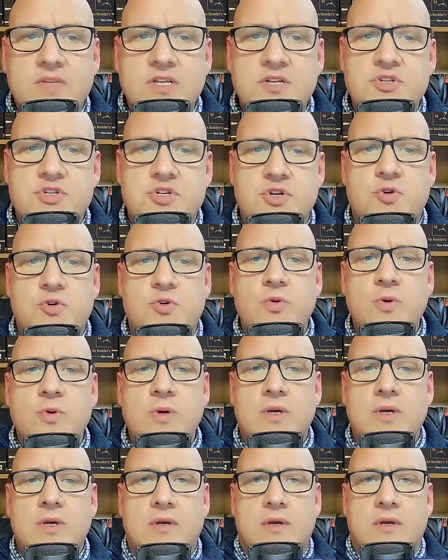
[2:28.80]
Two,
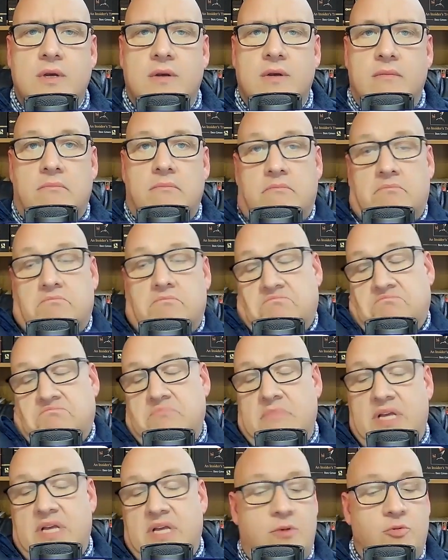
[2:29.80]

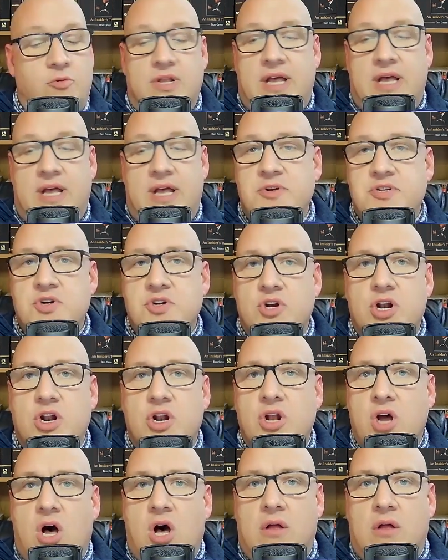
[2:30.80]
he will not return at
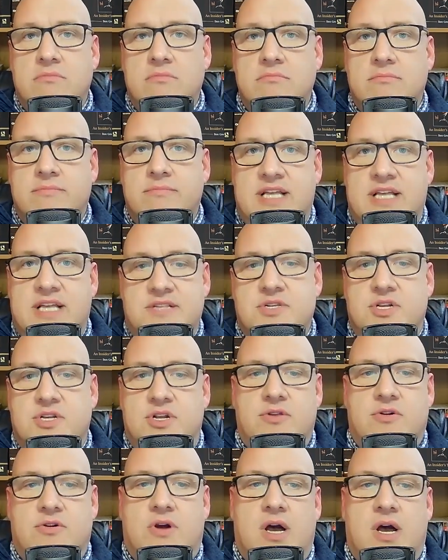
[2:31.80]
all. That's
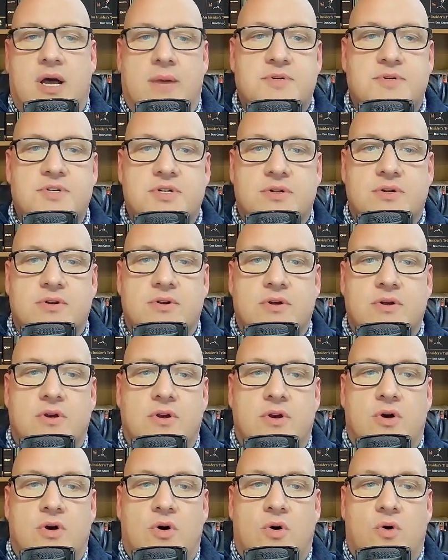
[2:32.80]
another option.
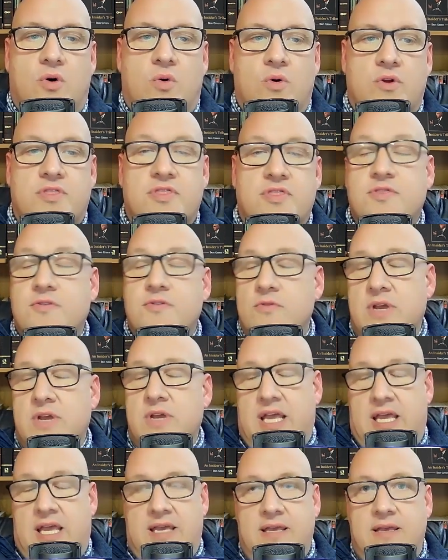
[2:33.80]
Or
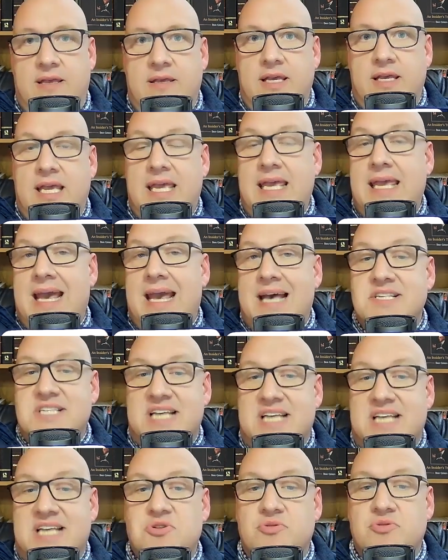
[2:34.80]
three, he has
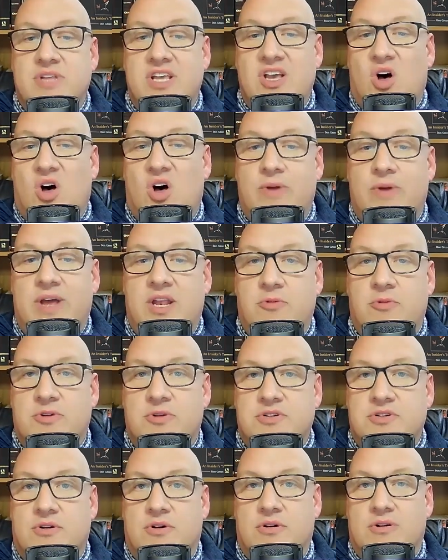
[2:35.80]
actually already
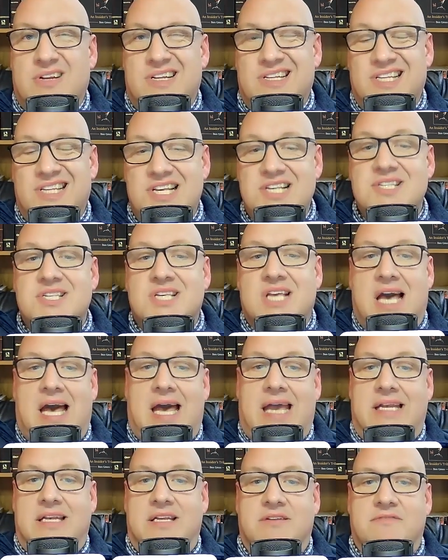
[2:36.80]
returned, at least
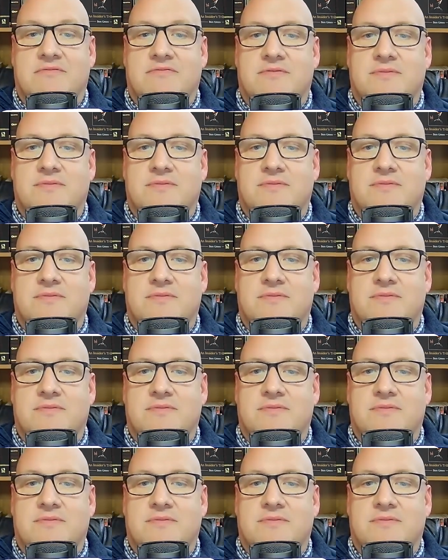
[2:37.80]
kind of.